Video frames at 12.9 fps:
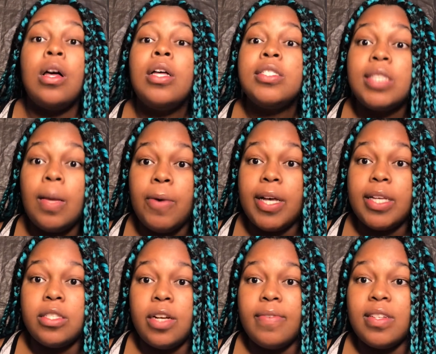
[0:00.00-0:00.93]
subway
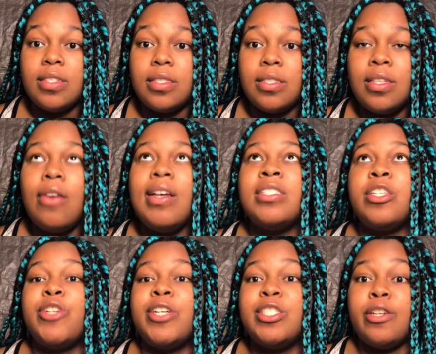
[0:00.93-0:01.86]
service. No, it's a
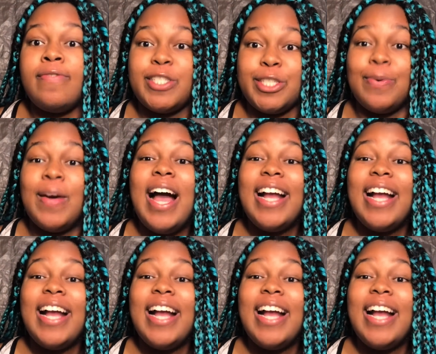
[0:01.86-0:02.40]
train service too.